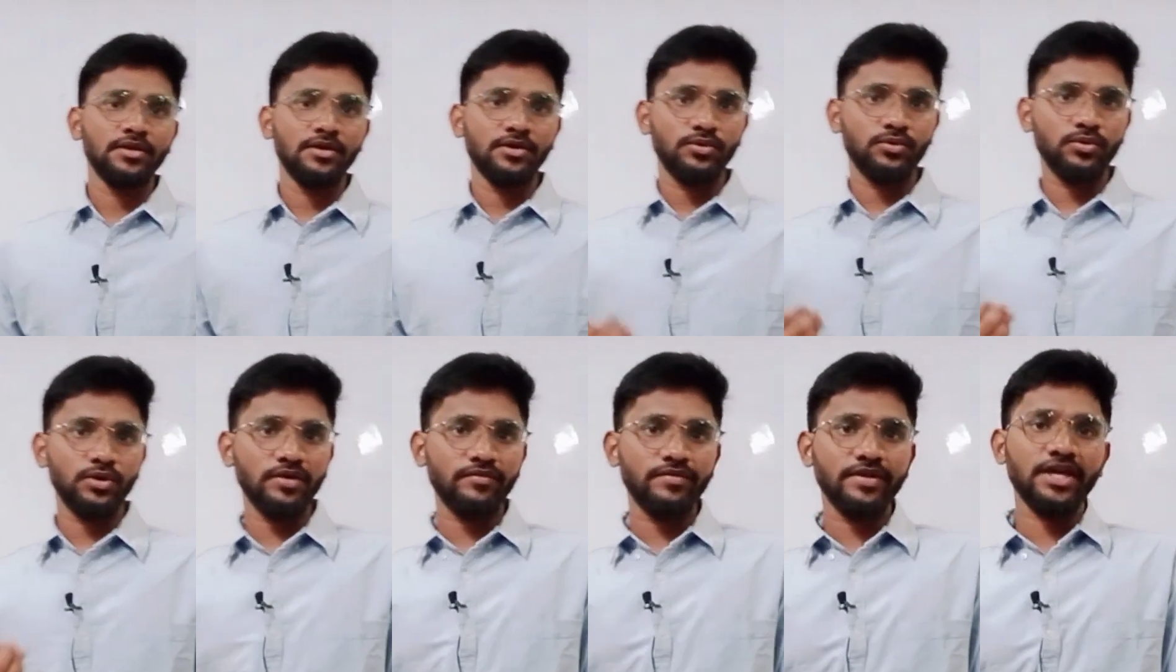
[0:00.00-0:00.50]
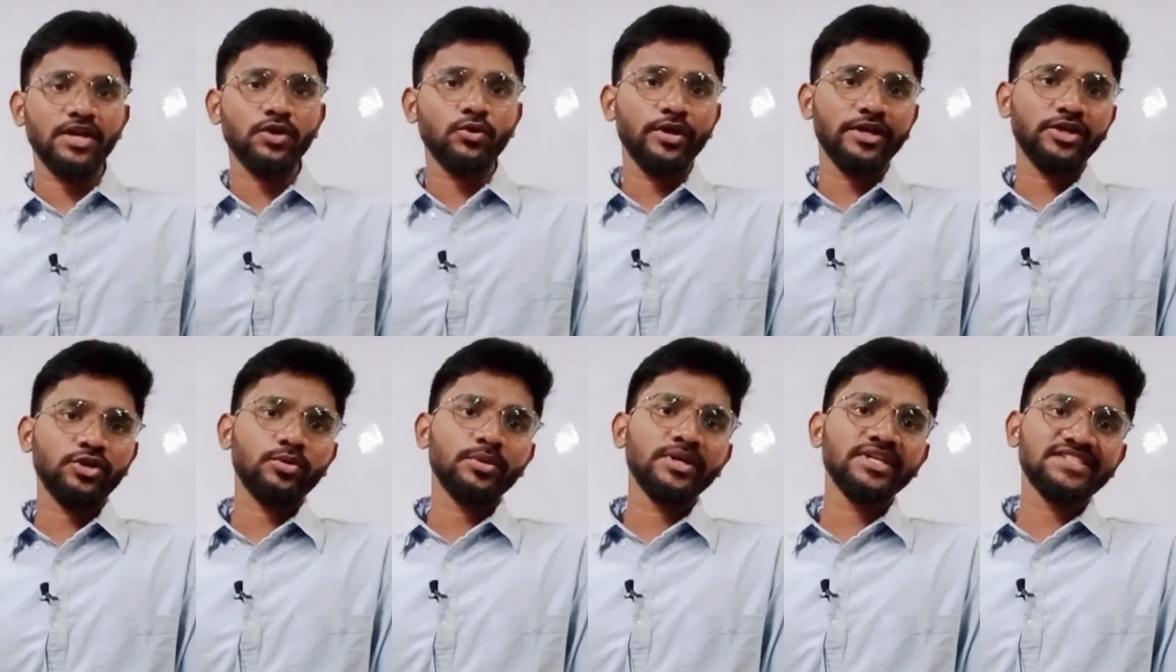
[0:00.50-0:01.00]
Today we are
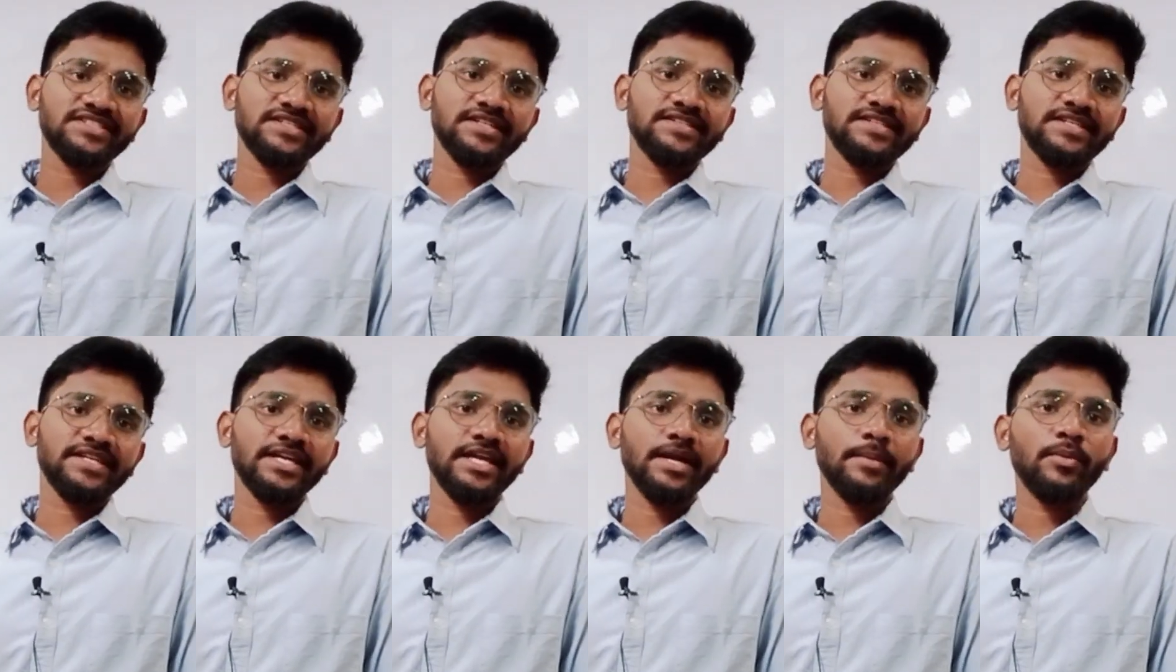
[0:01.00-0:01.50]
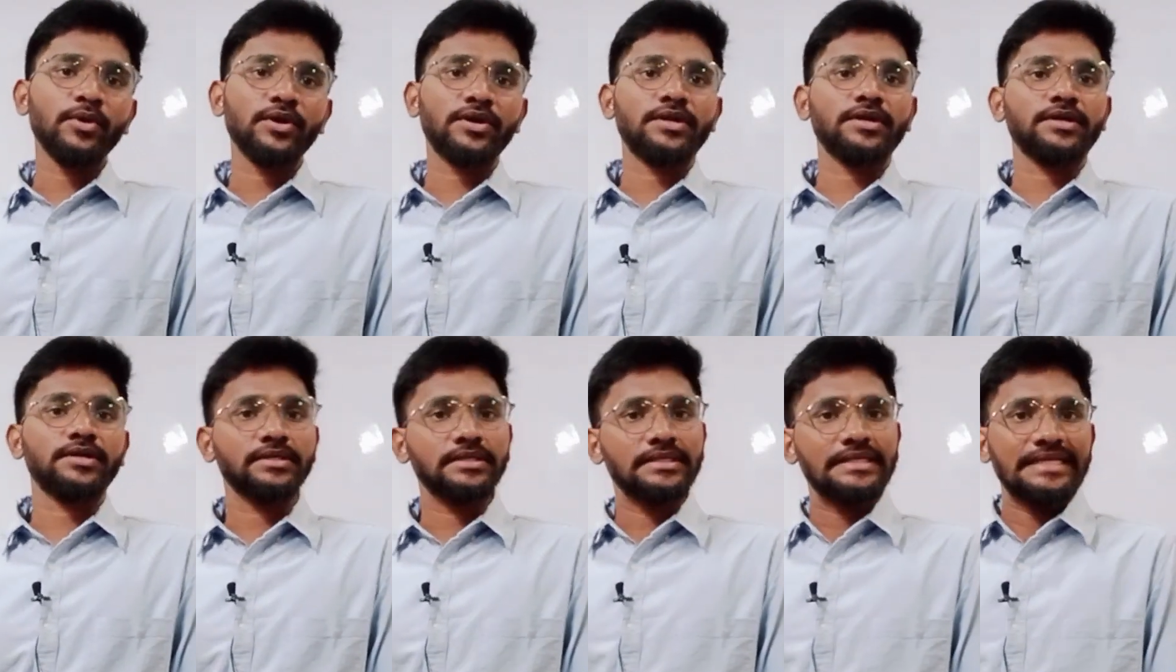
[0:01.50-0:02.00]
going to discussing about
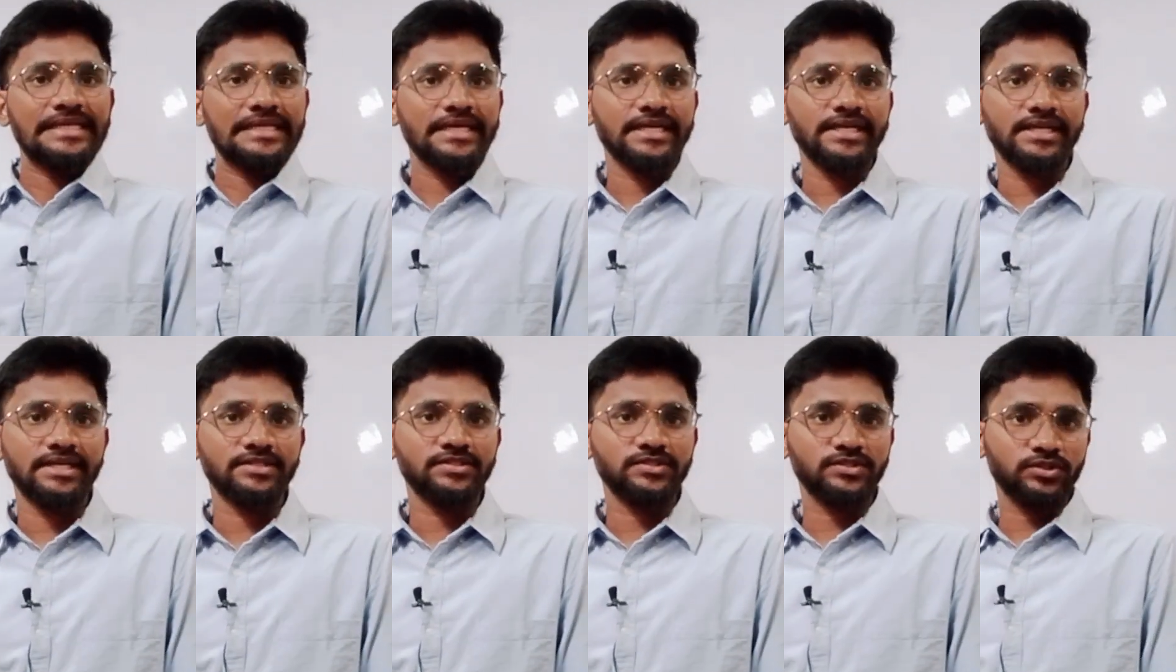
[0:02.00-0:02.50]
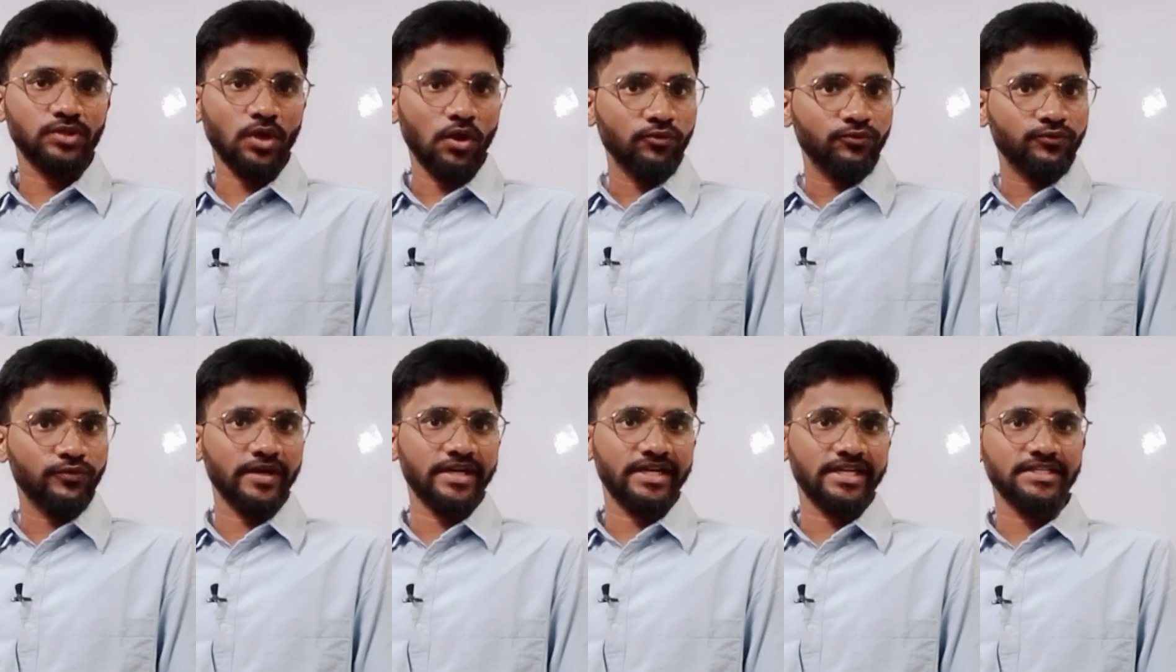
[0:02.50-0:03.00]

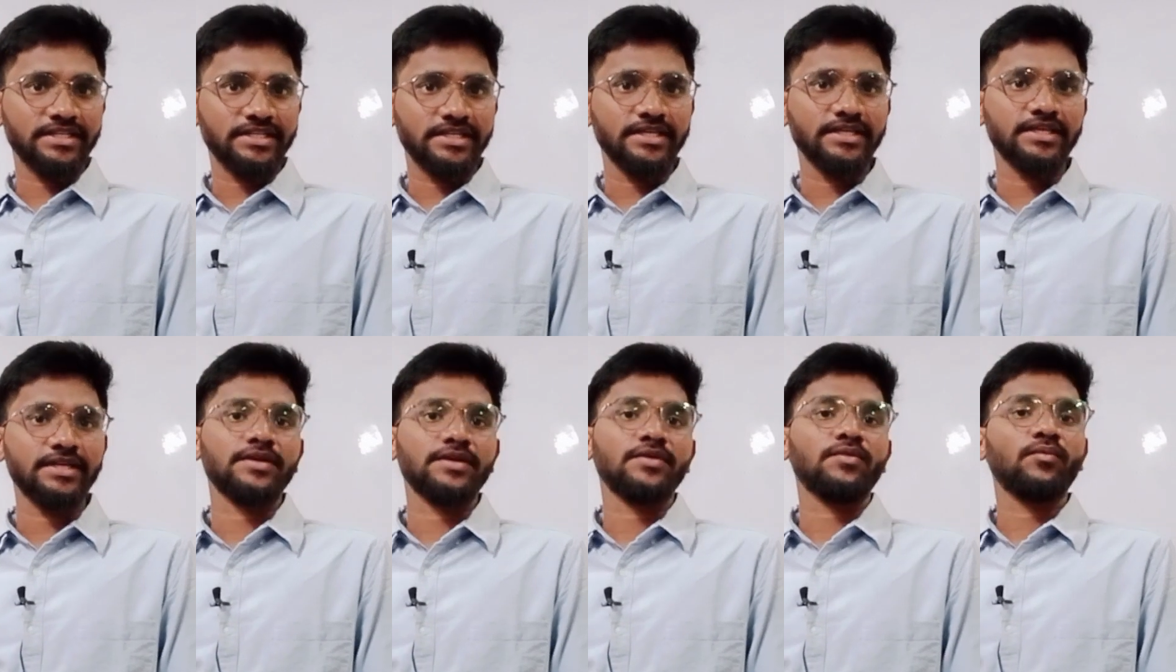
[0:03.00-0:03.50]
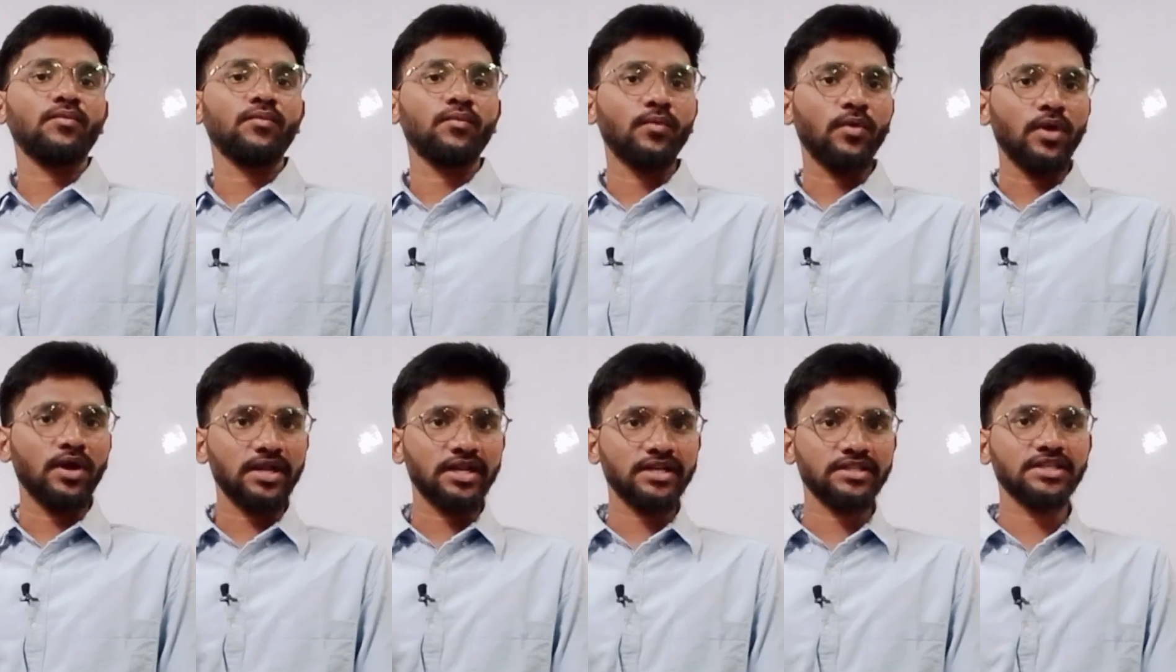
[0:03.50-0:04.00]
software testing.
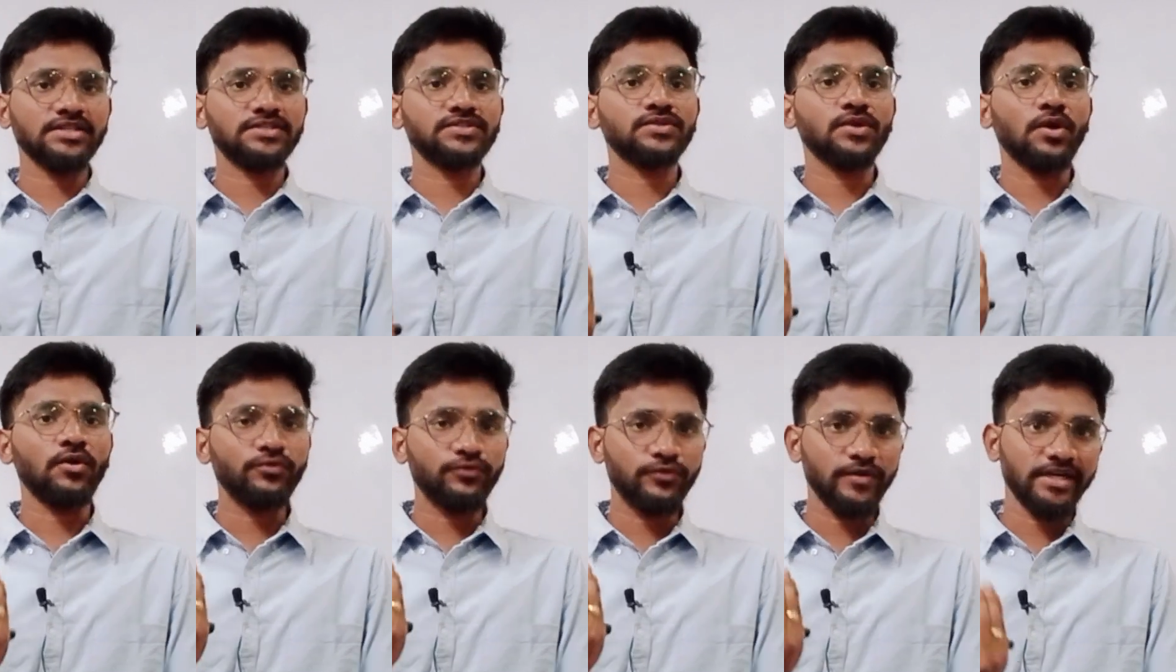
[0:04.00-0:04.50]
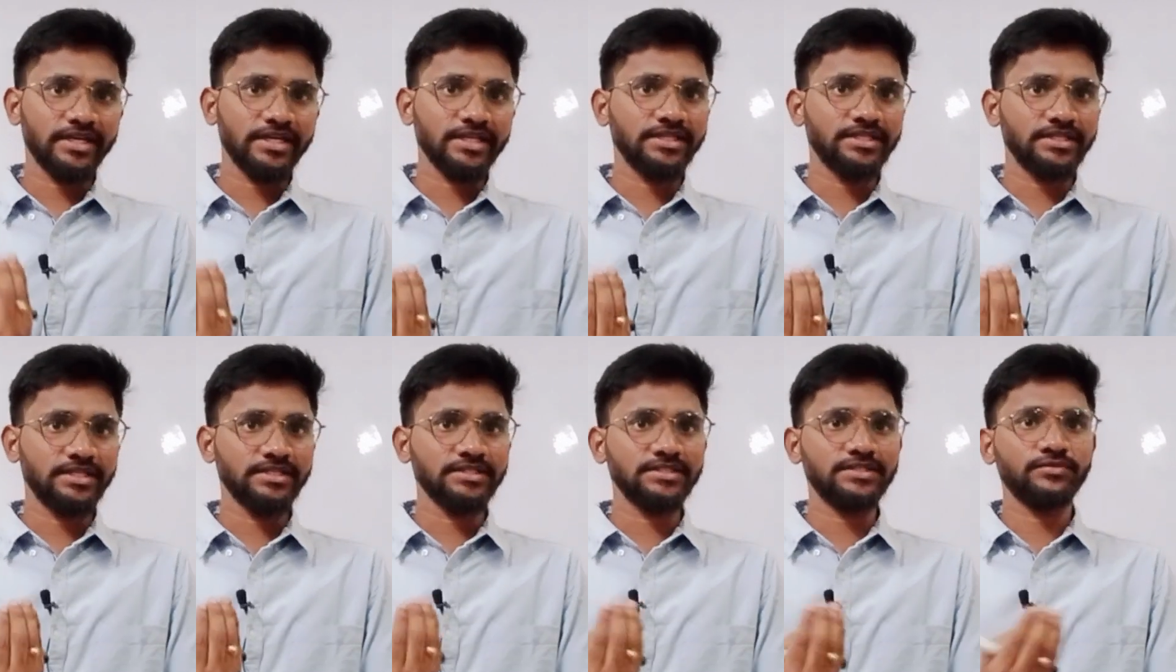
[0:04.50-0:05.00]
What are the software
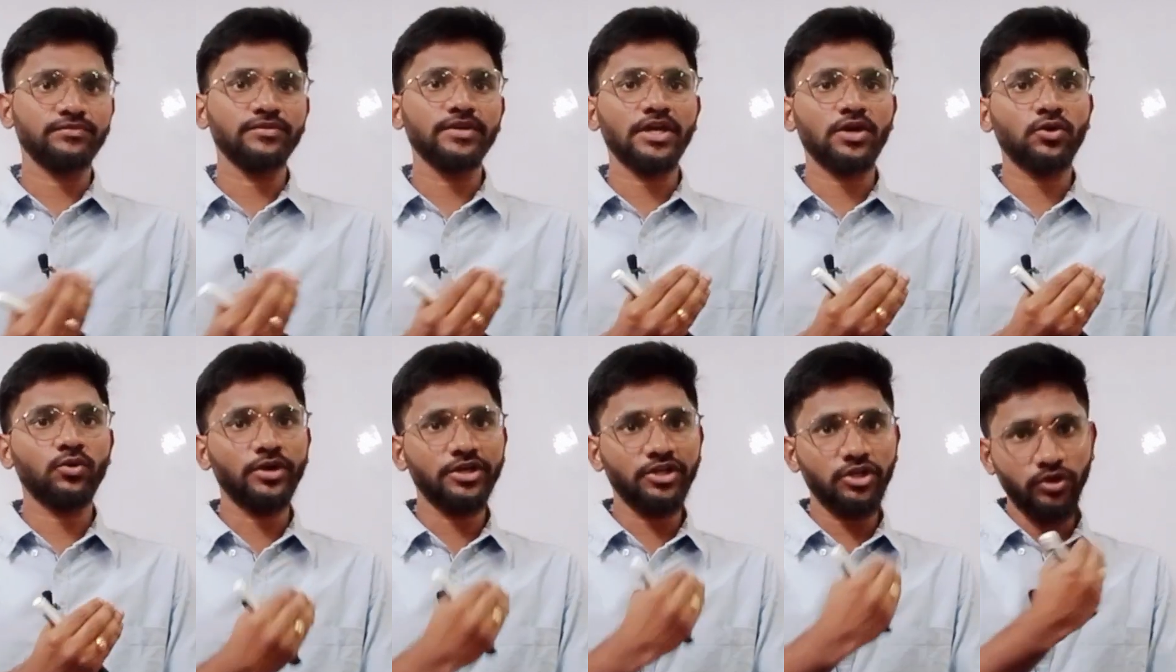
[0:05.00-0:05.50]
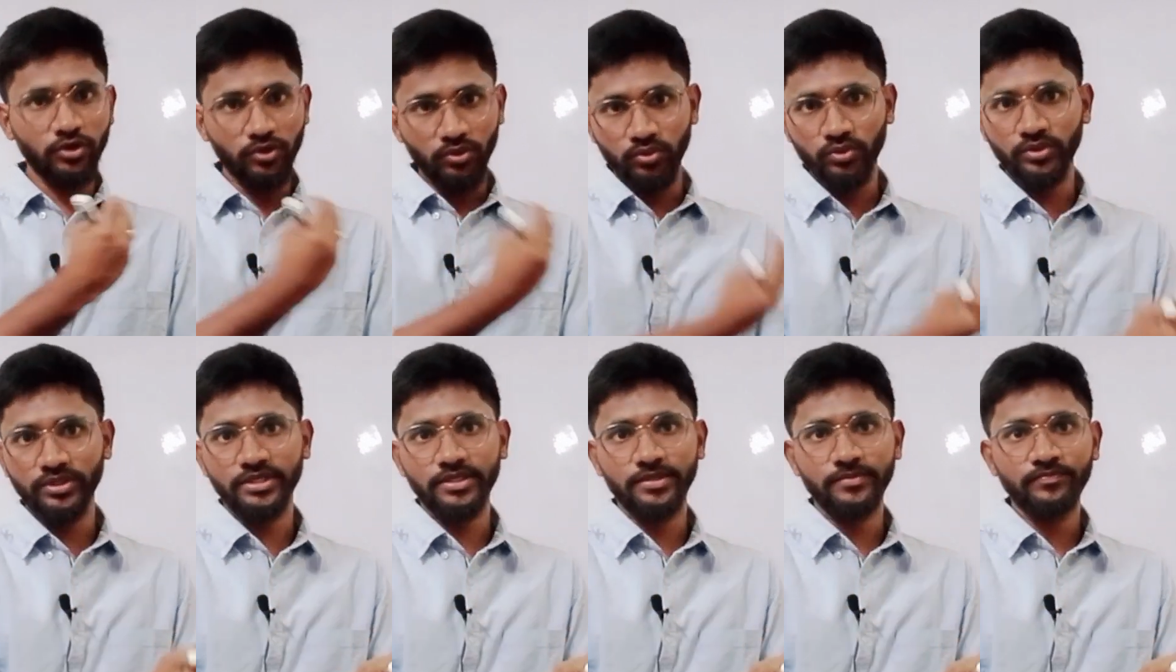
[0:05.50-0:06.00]
testings we are going to do?